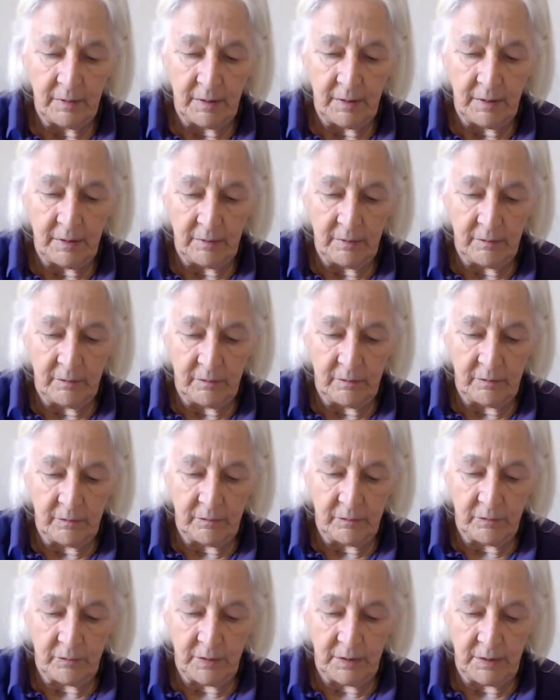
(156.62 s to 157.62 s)
And
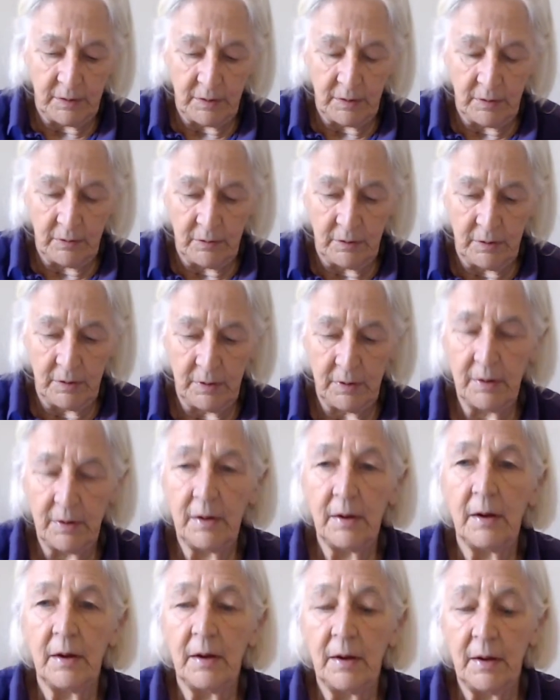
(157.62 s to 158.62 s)
straight down.
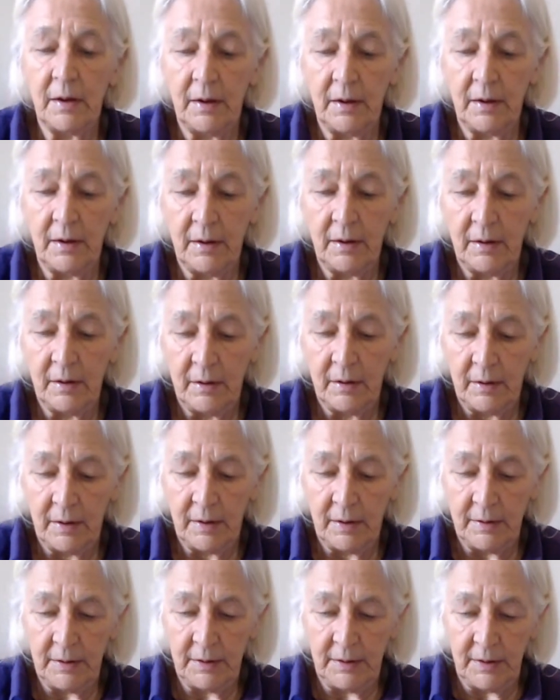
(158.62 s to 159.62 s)

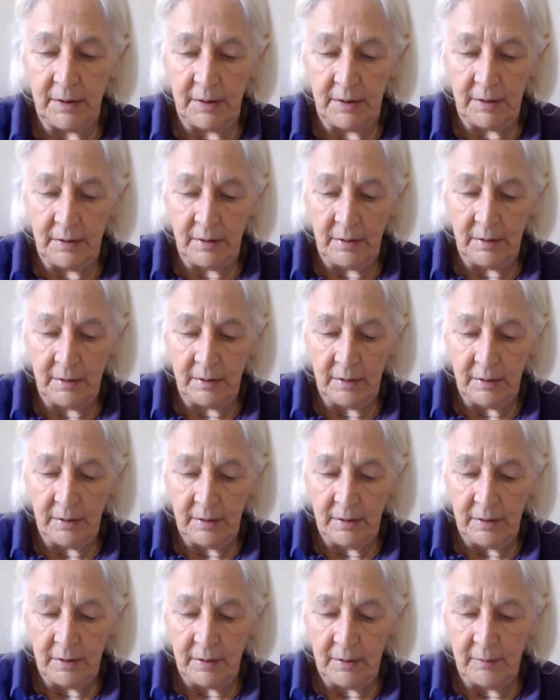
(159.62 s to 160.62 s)
And again,
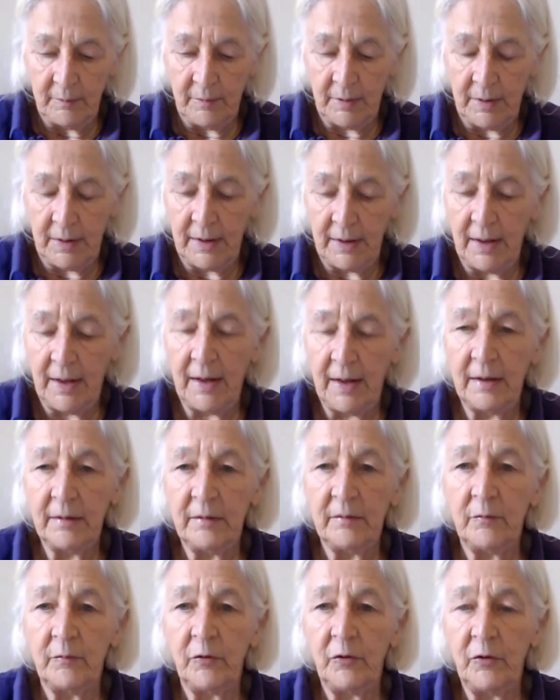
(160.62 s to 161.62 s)
my
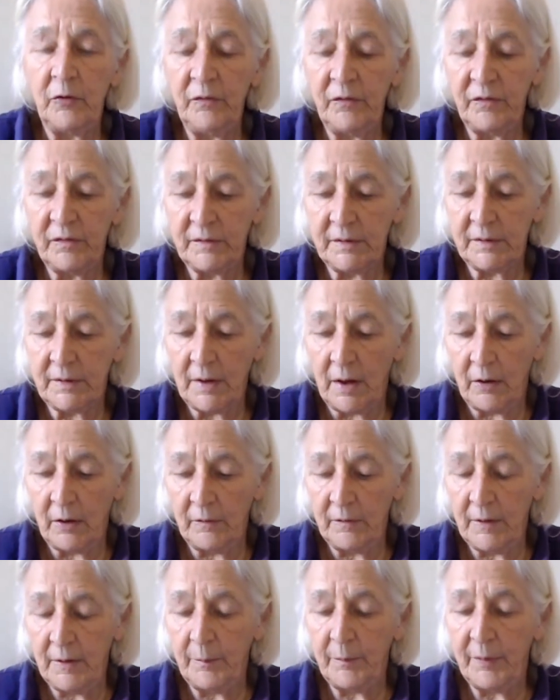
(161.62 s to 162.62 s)
hand moves
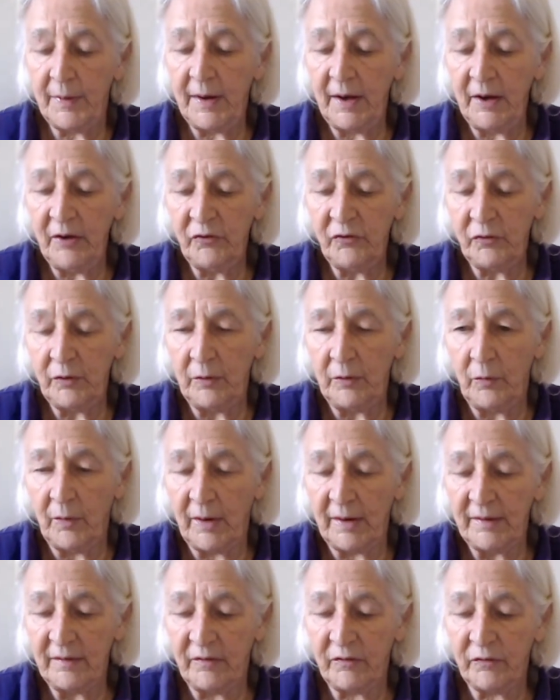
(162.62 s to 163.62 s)
down the page in
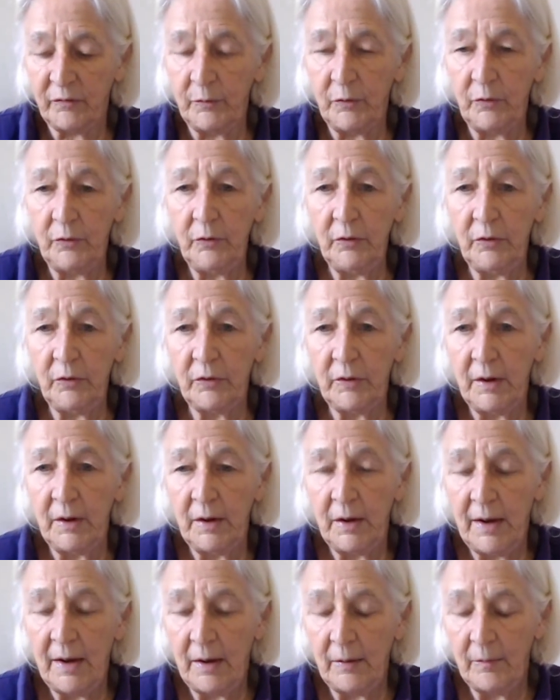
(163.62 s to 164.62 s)
one smooth
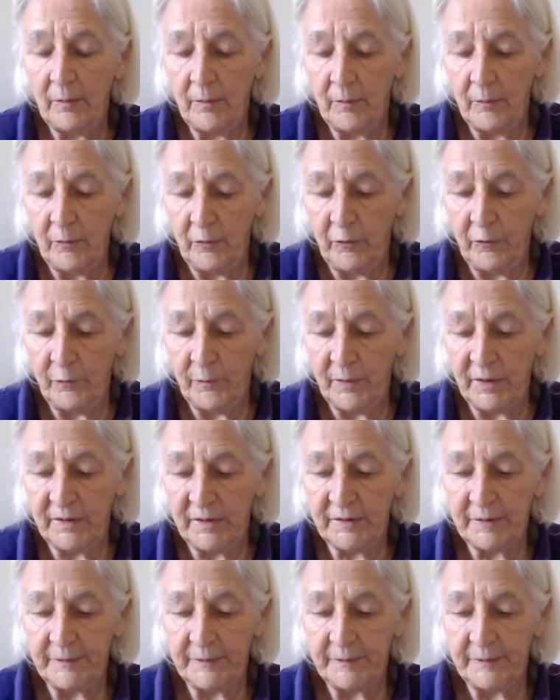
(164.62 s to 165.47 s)
movement.